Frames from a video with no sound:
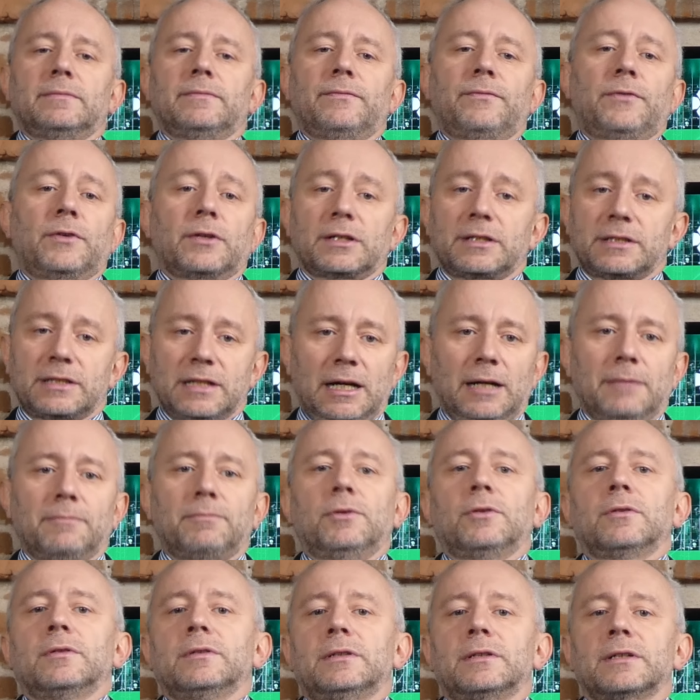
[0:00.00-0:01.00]
For
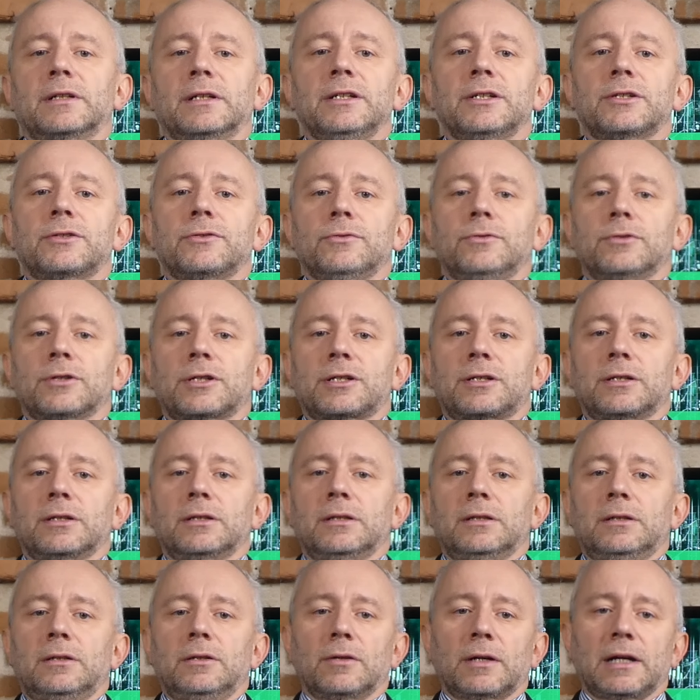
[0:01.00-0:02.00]
example, resource
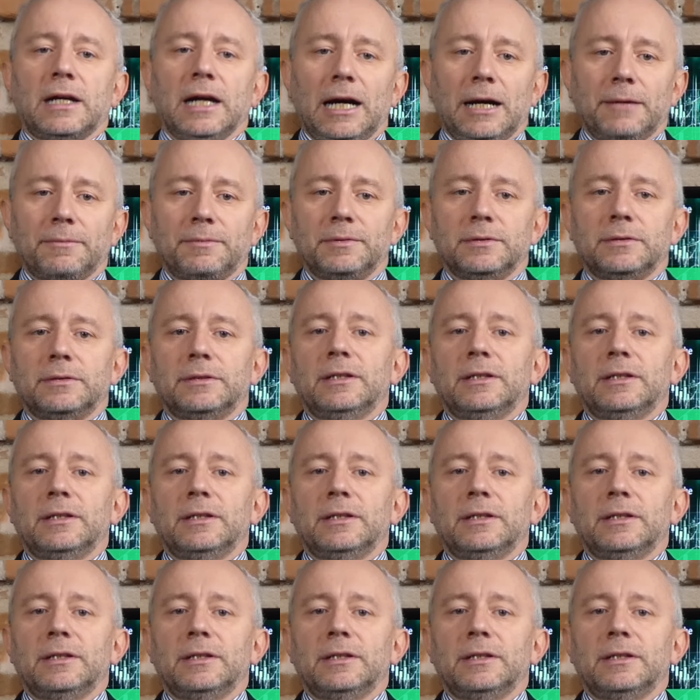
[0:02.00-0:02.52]
lockup.